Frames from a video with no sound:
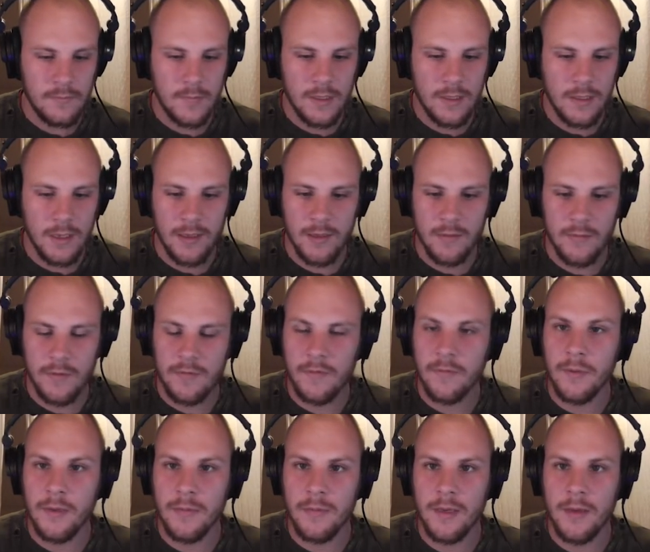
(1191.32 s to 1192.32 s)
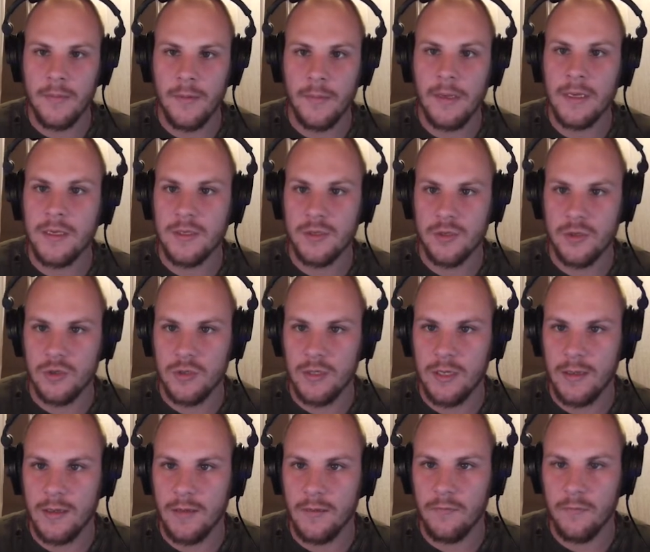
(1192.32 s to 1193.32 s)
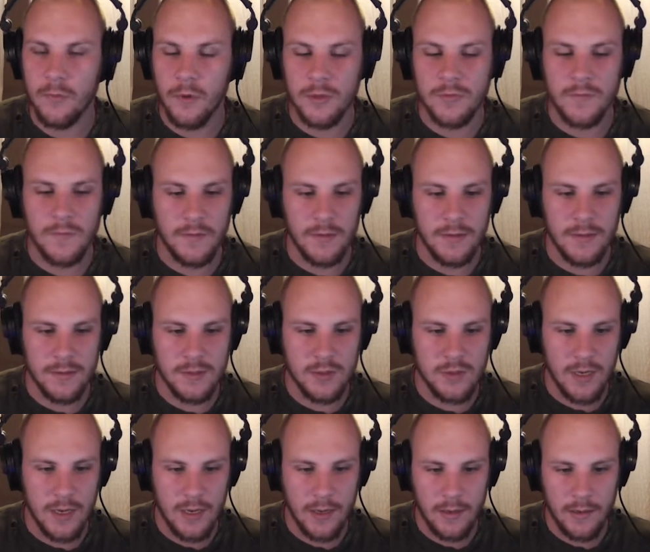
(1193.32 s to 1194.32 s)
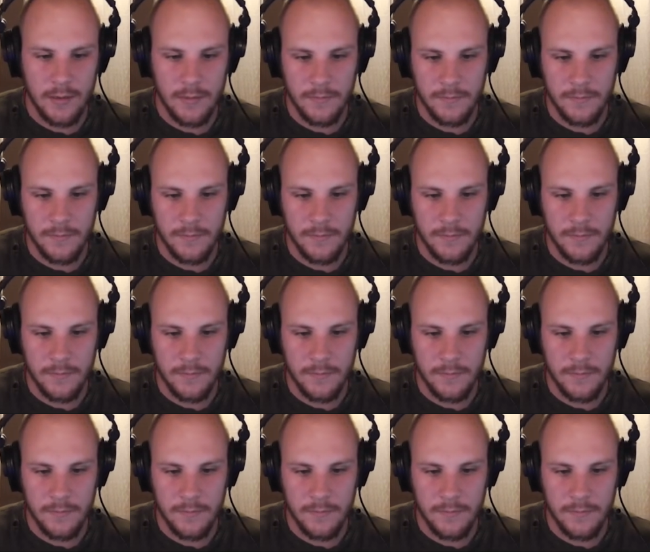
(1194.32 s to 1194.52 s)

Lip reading: like with the BPM and making sure that it works within the track.